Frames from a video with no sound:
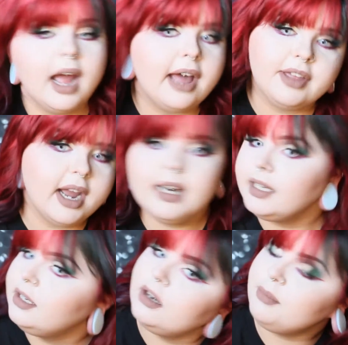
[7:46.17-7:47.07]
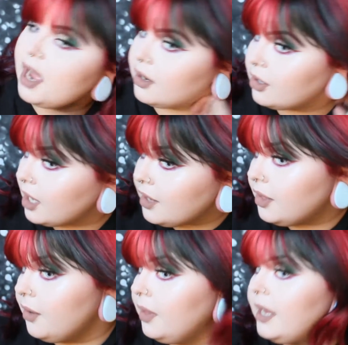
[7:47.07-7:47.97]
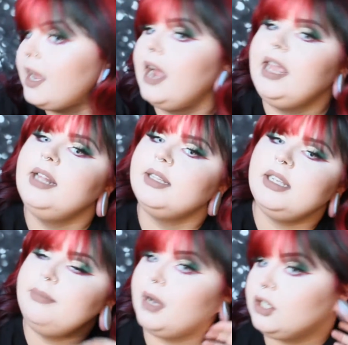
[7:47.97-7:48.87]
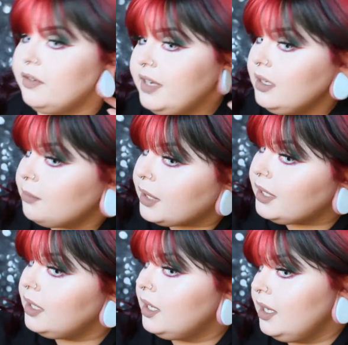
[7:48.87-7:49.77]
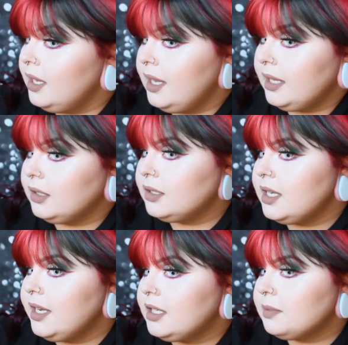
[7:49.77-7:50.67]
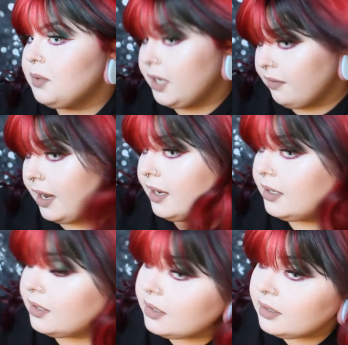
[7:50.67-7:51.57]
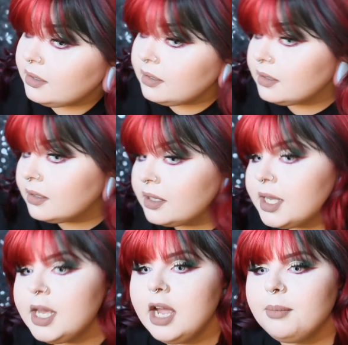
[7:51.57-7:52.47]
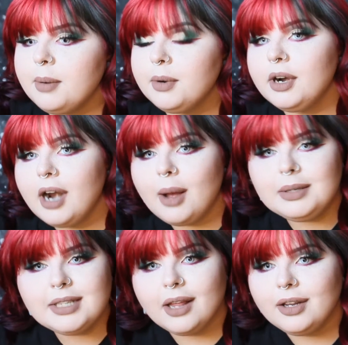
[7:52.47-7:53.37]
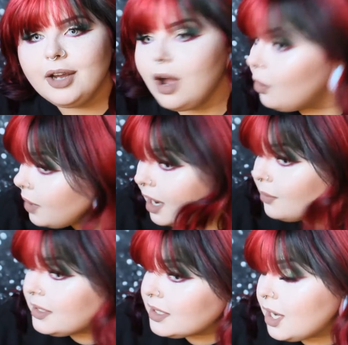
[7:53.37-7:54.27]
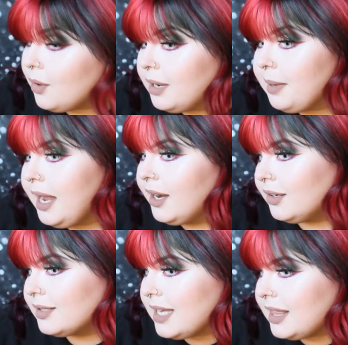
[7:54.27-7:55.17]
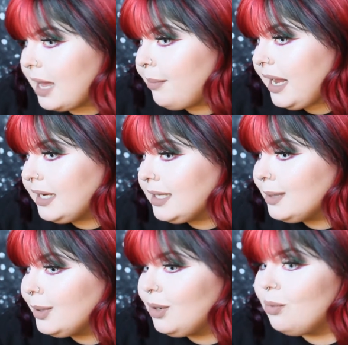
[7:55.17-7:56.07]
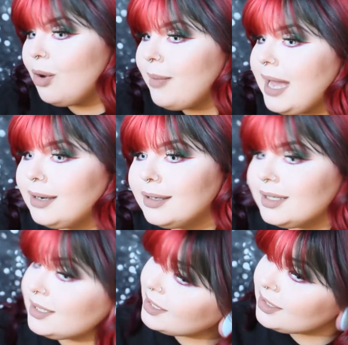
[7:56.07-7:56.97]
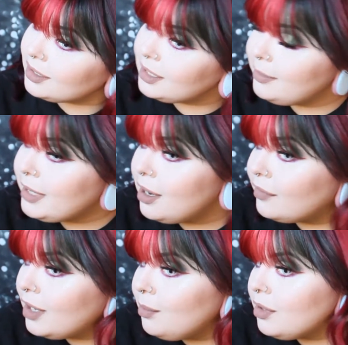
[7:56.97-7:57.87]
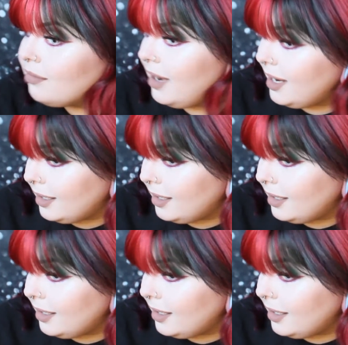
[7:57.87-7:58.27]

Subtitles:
I think I did good on my undercut though. Like, I can't see much of it, but it looks like it's pretty red. Remember, I was telling y'all when I was toning my hair, I was like, that band in the middle won't matter because it's going to be covered up with red.